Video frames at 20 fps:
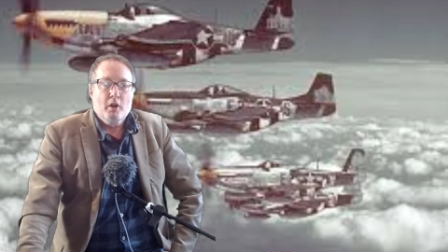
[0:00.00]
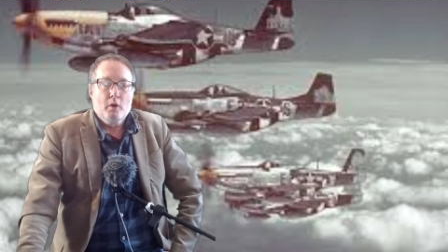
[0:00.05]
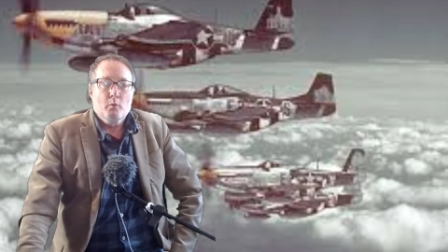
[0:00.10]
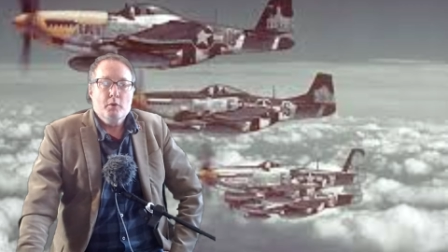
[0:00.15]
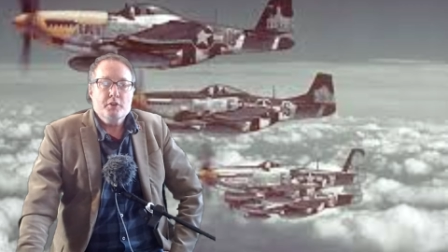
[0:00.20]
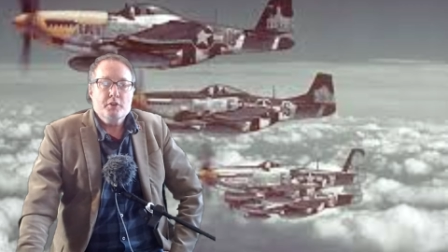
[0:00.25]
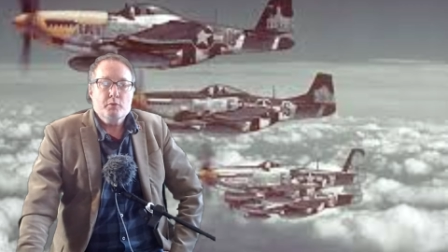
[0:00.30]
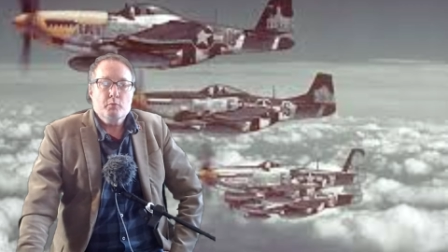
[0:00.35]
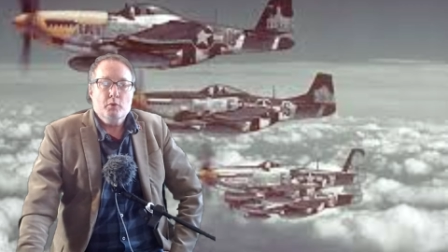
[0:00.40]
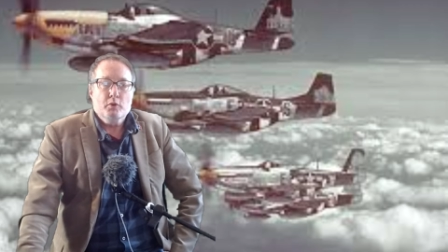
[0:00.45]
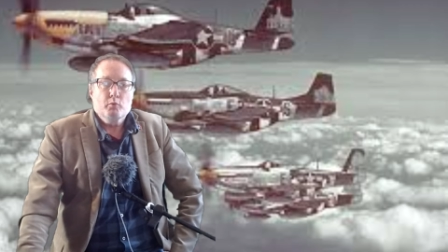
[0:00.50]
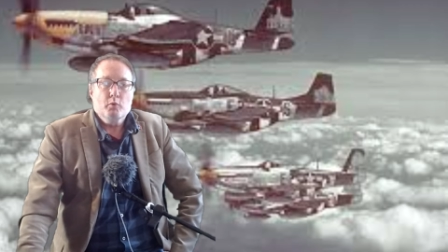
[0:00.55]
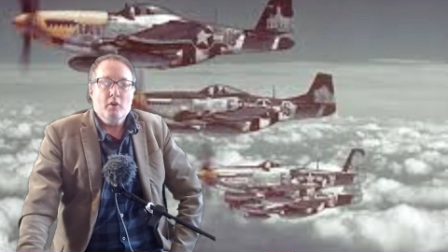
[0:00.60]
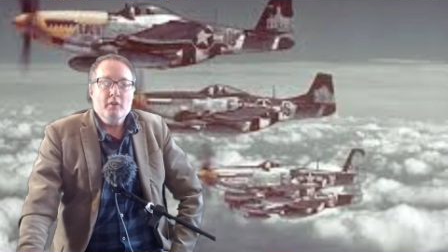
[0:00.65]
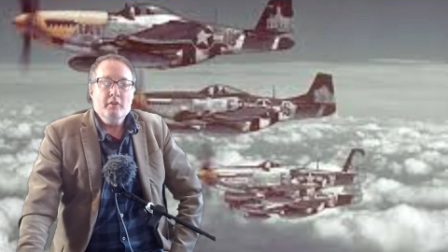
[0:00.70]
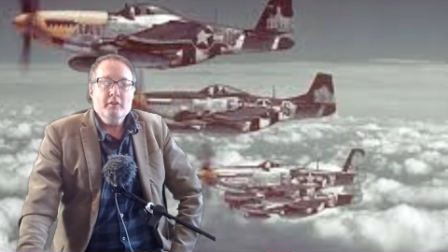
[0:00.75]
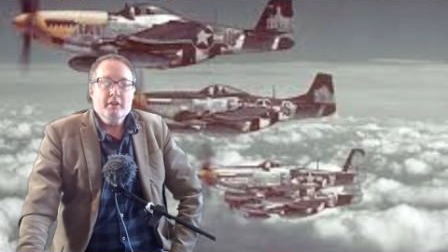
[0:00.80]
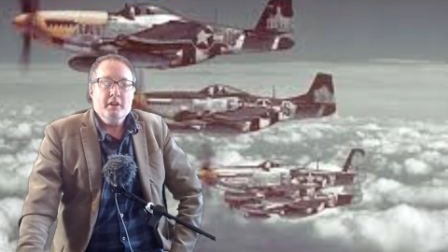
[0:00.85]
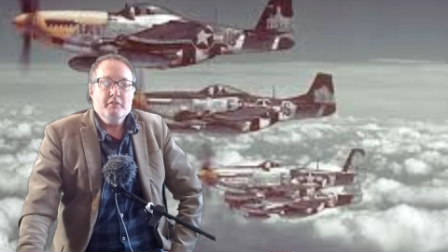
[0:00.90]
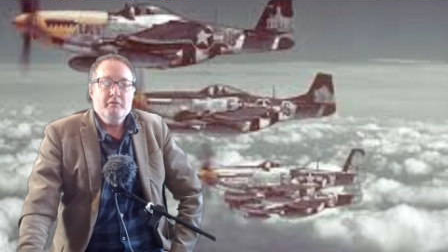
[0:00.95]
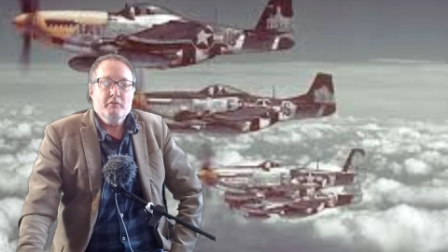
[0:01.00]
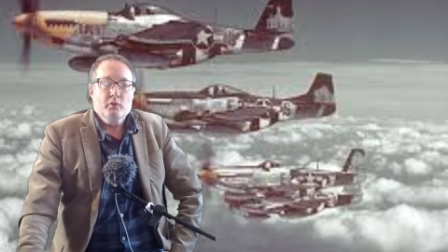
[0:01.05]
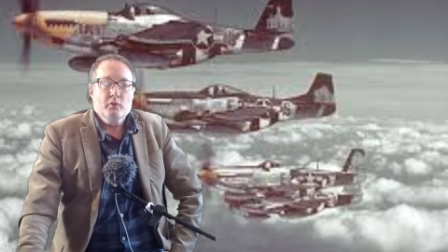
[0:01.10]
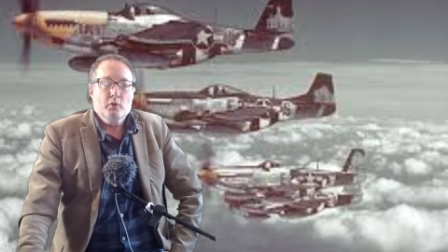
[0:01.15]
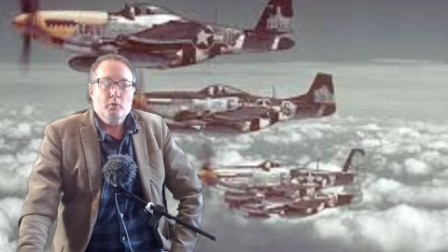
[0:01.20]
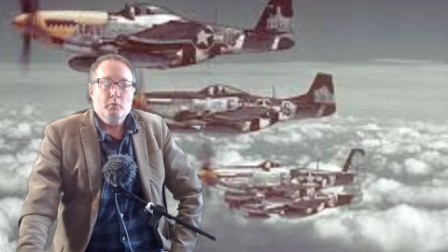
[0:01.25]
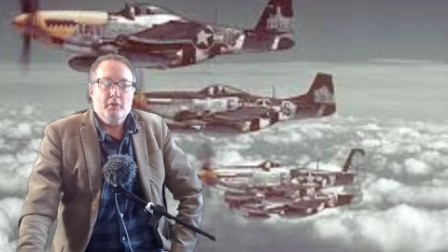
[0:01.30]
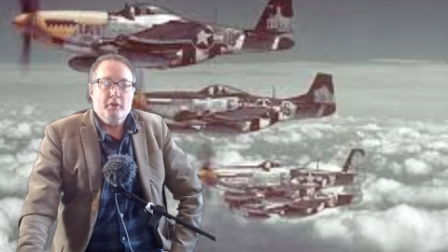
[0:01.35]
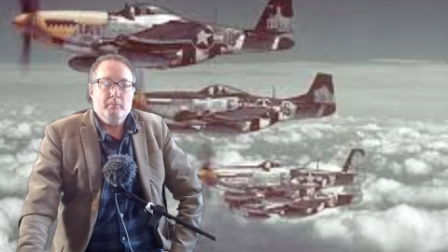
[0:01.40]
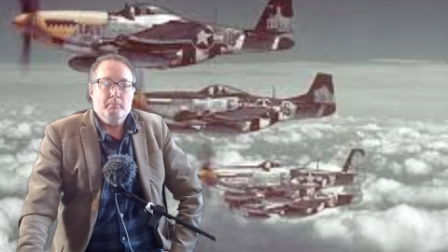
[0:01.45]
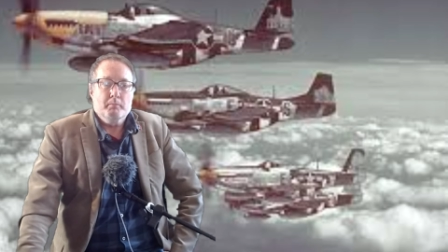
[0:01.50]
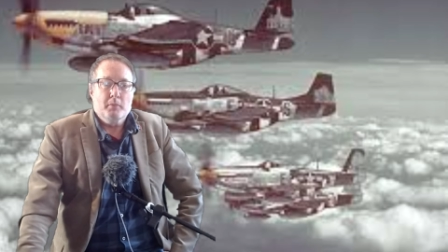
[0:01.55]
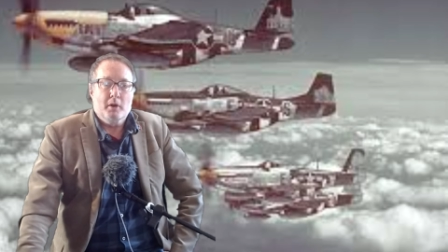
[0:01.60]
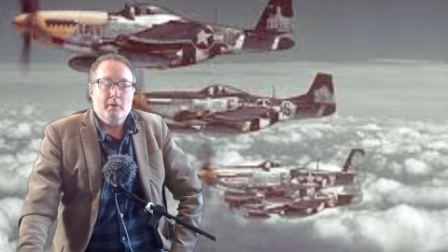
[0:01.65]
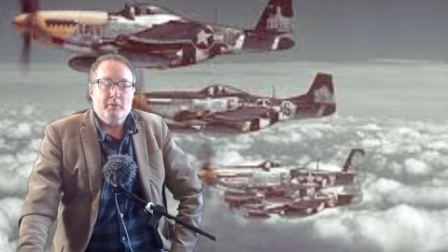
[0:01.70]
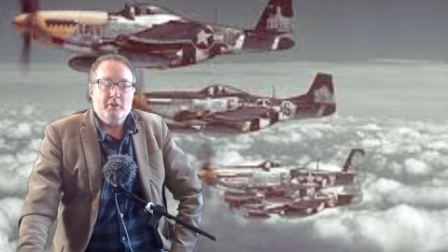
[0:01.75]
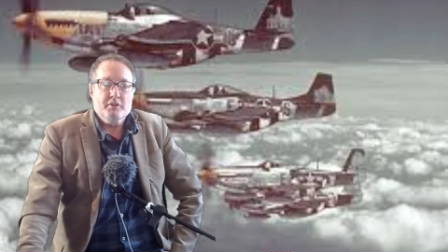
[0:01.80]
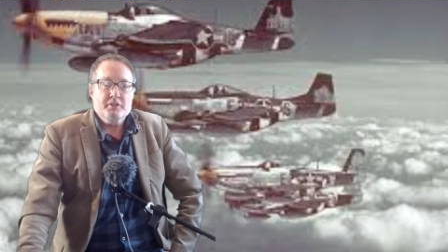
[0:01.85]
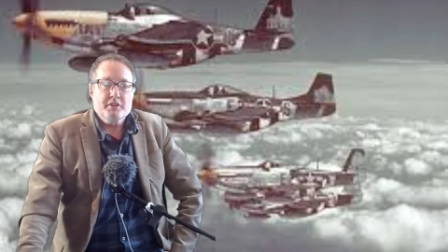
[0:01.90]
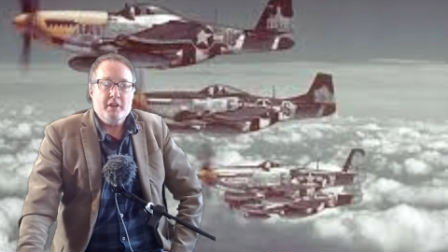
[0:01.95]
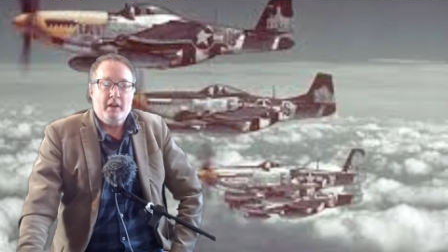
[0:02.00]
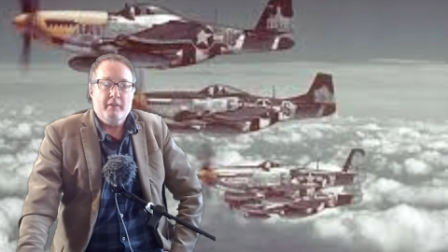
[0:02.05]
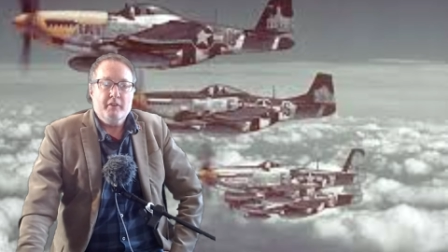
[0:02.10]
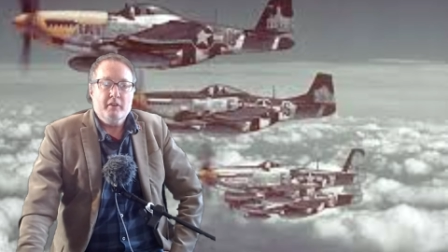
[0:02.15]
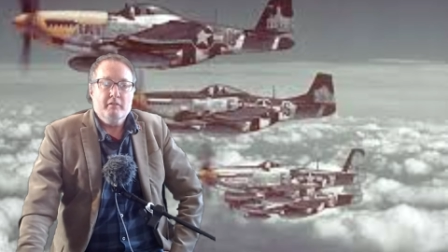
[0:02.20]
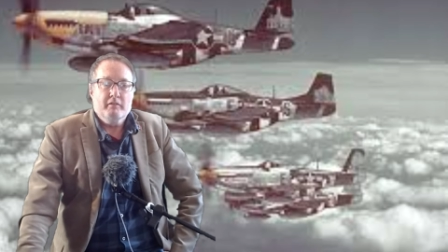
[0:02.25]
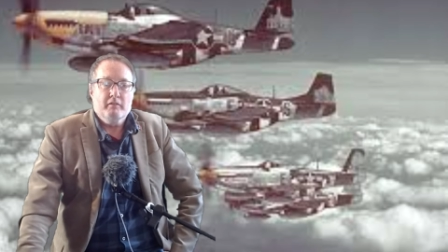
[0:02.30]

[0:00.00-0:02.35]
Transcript: which would rendezvous with the bombers having